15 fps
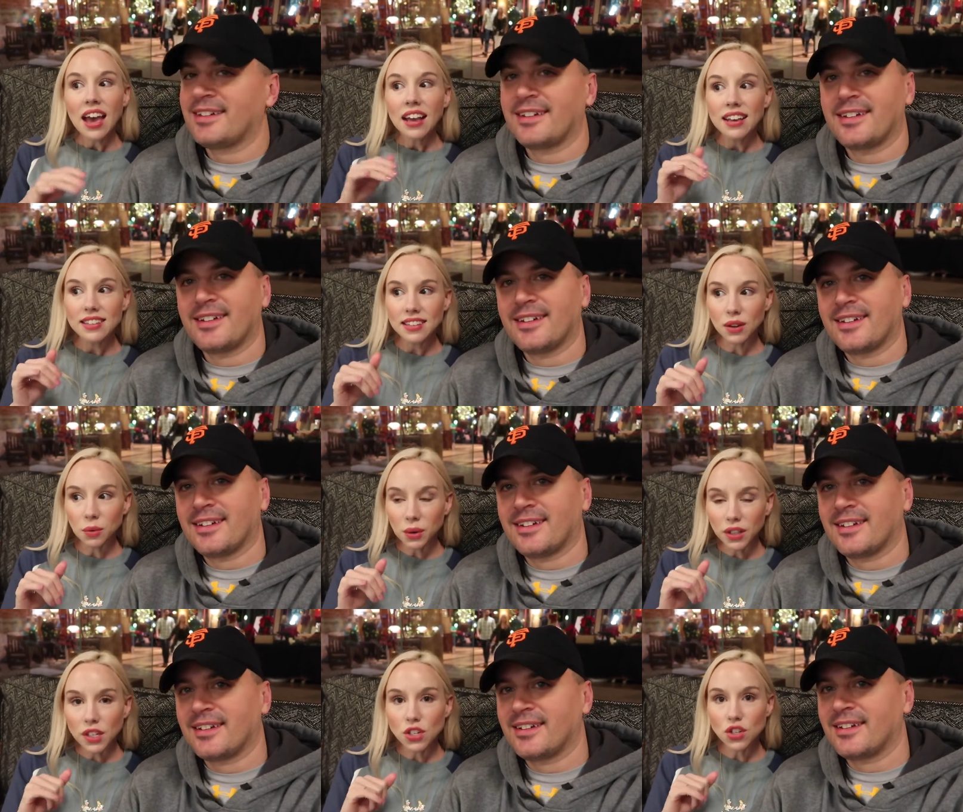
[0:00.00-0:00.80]
Speaker 1: because I
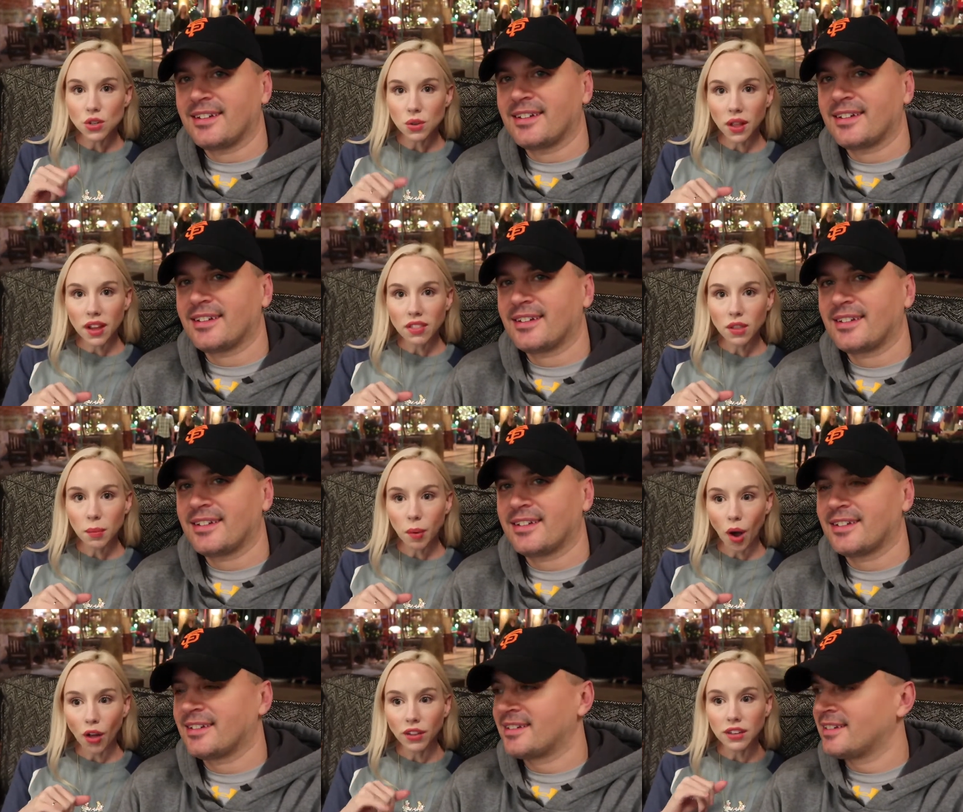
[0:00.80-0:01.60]
really do like
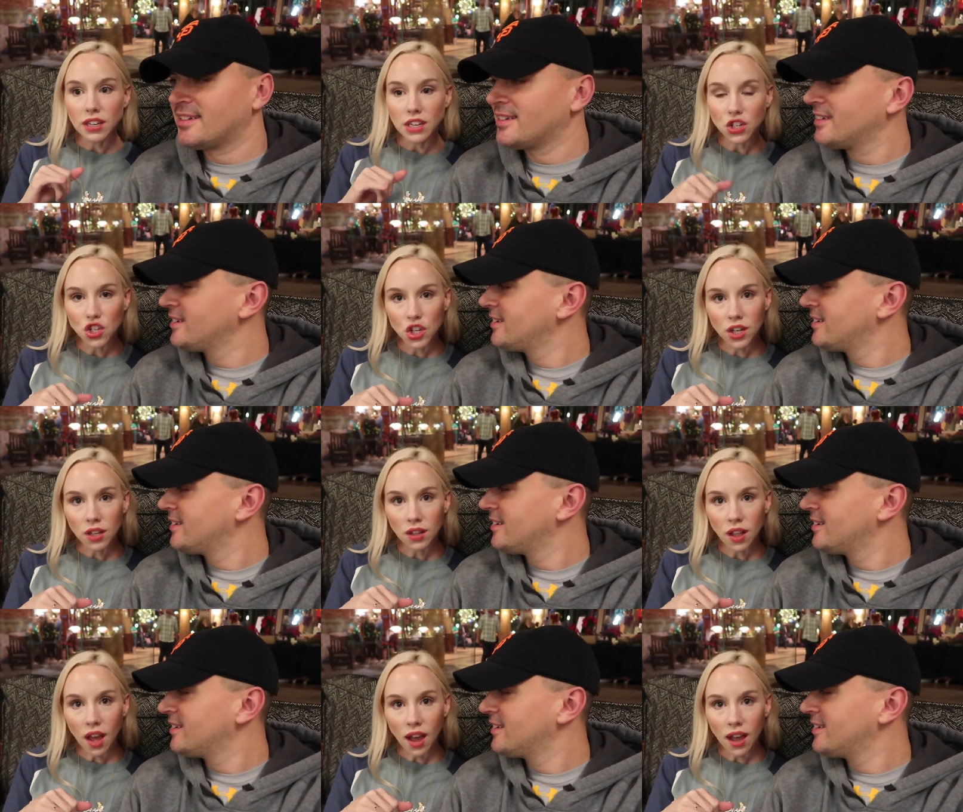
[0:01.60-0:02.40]
the Polynesian
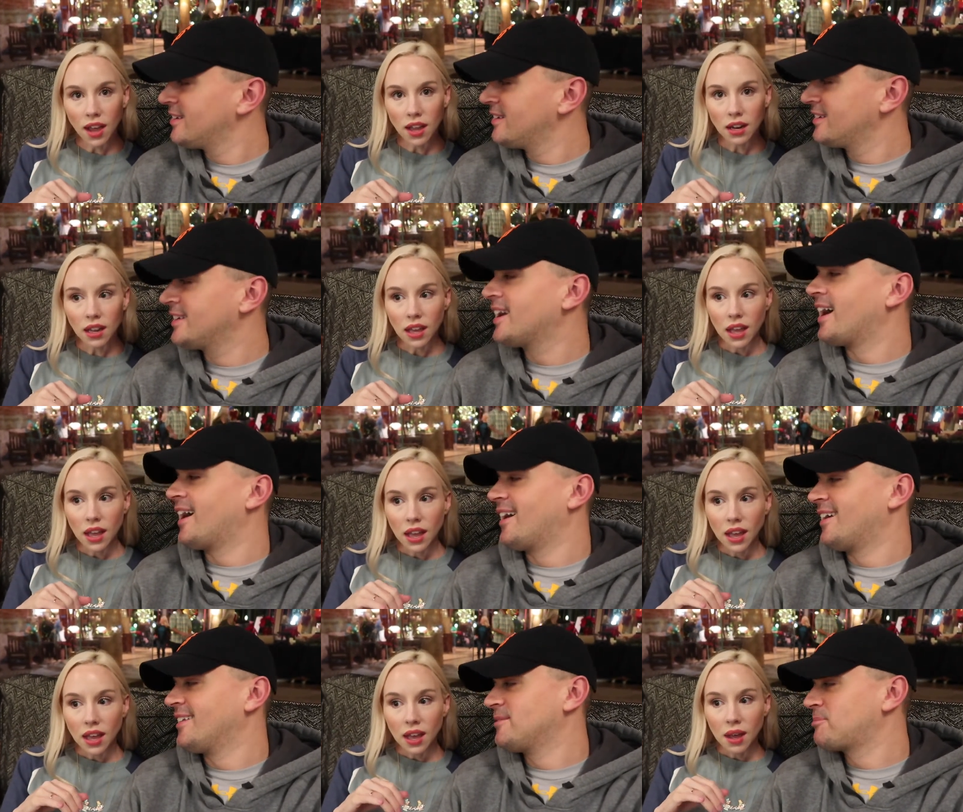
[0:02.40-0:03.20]
a lot.
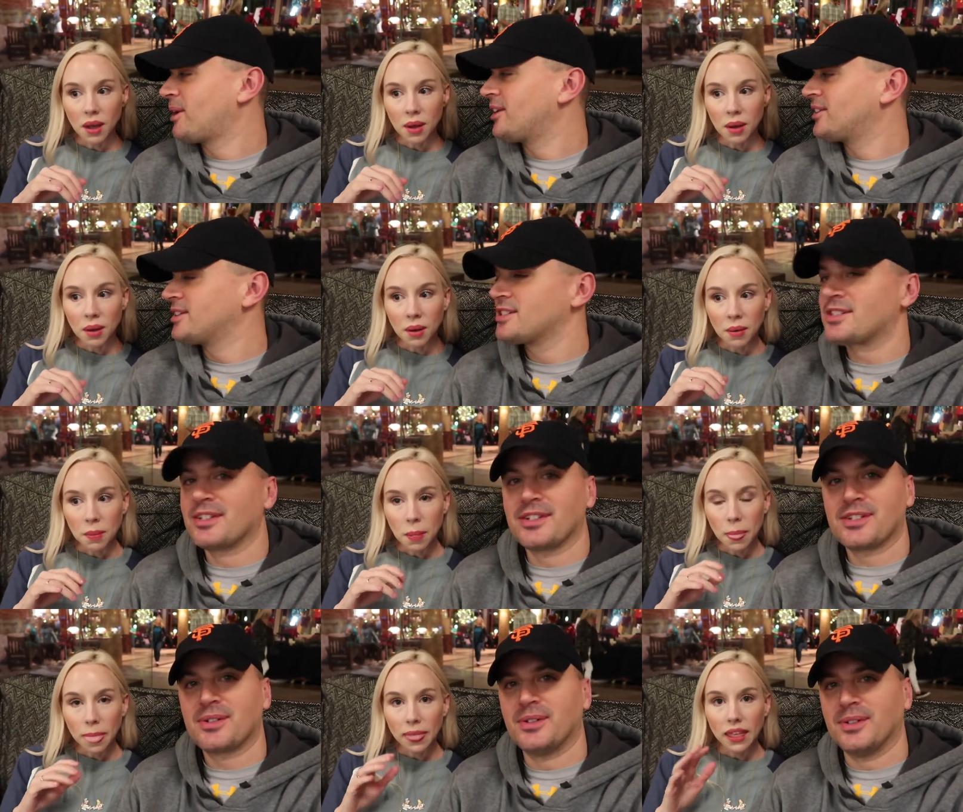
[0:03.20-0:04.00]
Speaker 2: Yeah,
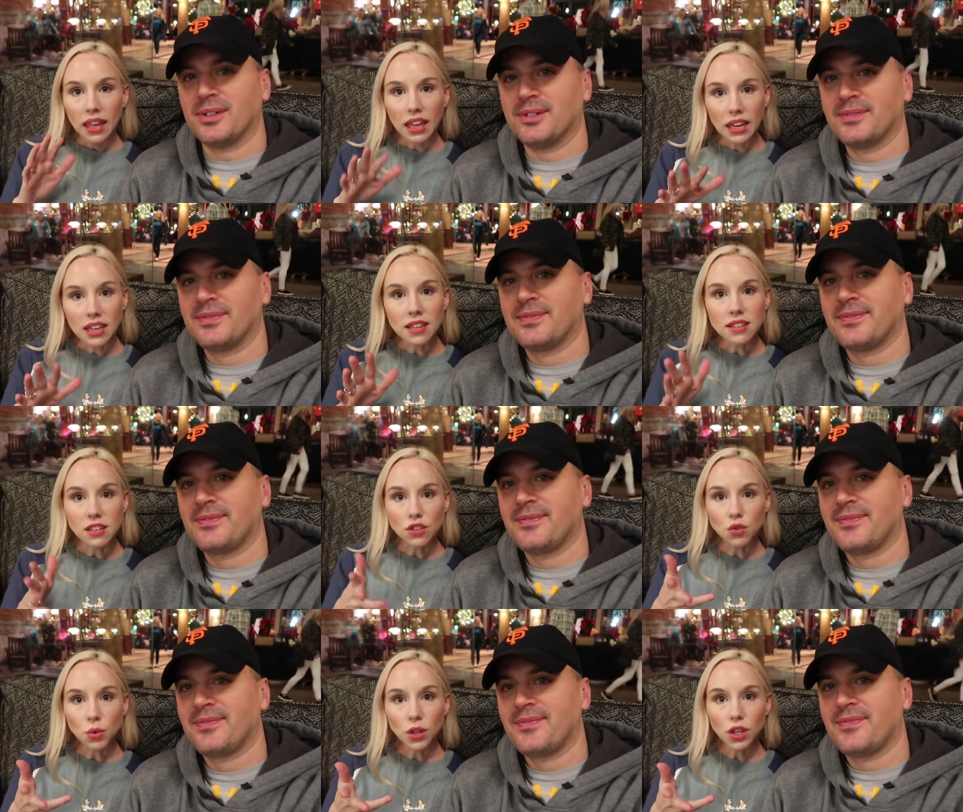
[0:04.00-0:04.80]
Polynesian is cool. It
Speaker 1: is.
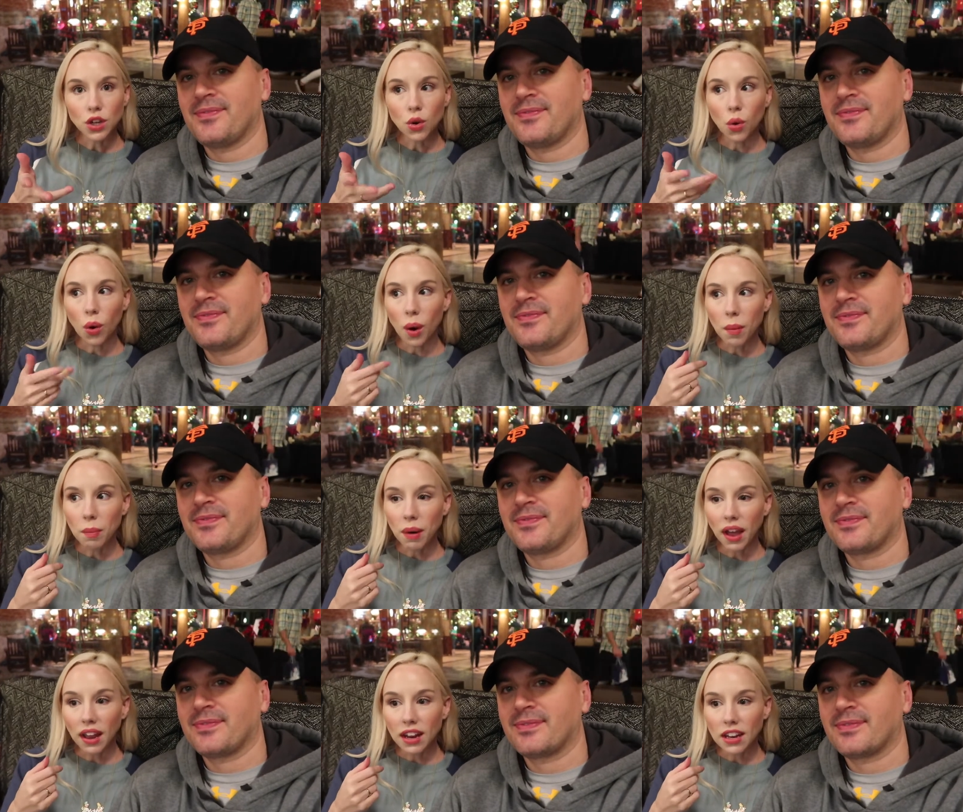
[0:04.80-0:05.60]
It's really cool,
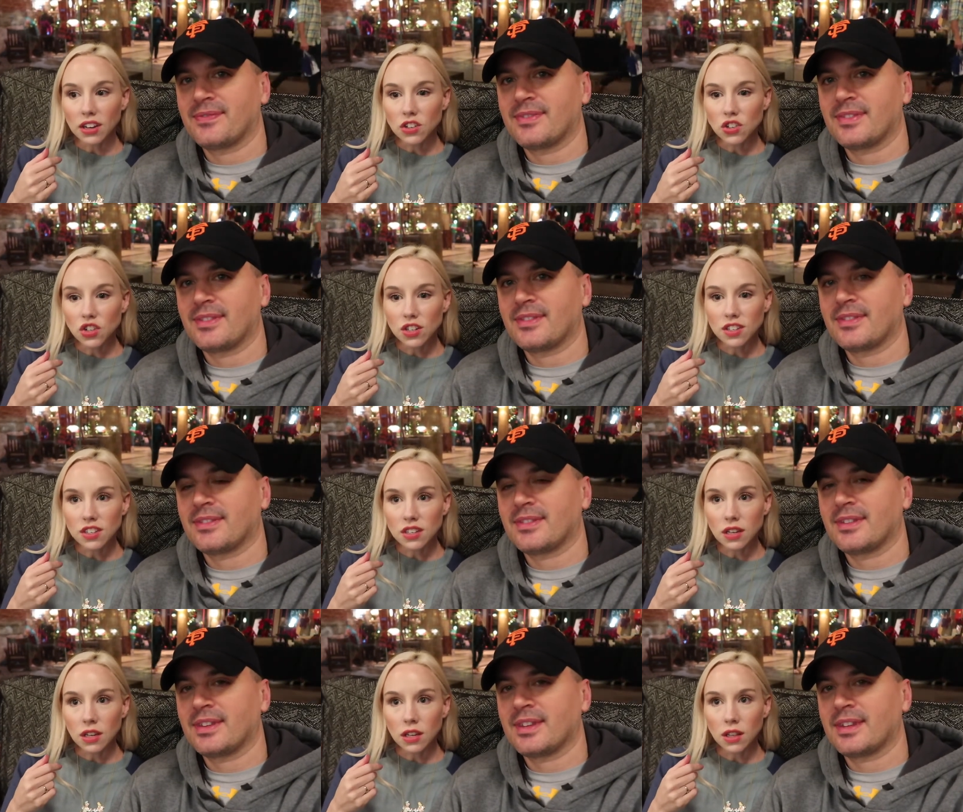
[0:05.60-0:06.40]
but just
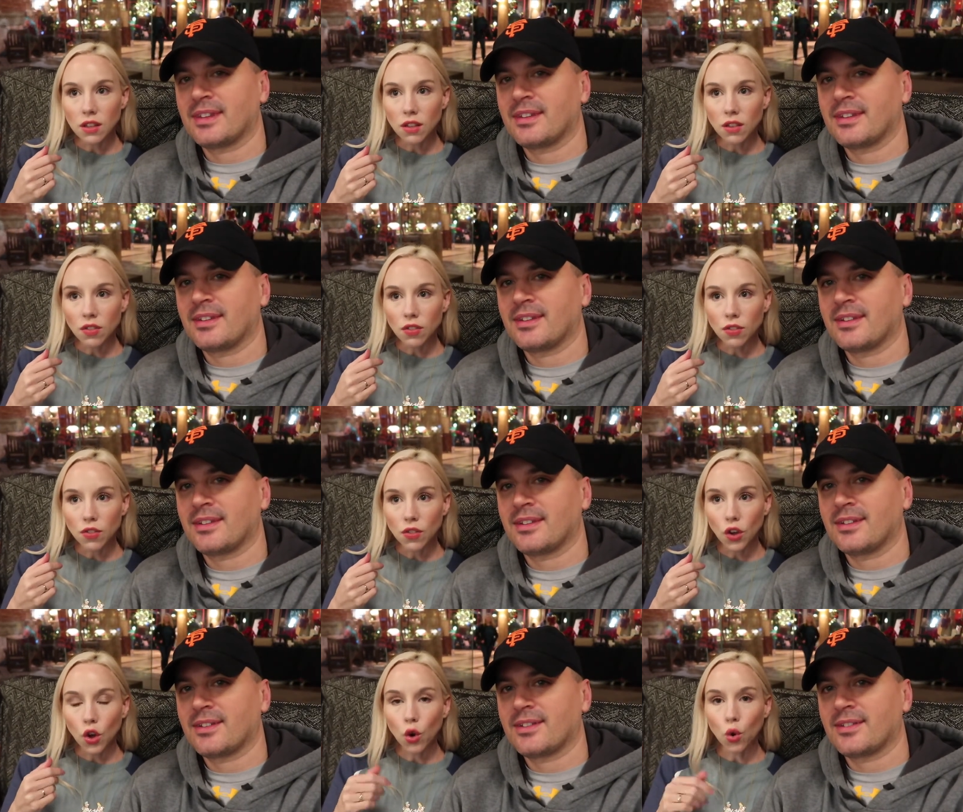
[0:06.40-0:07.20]
the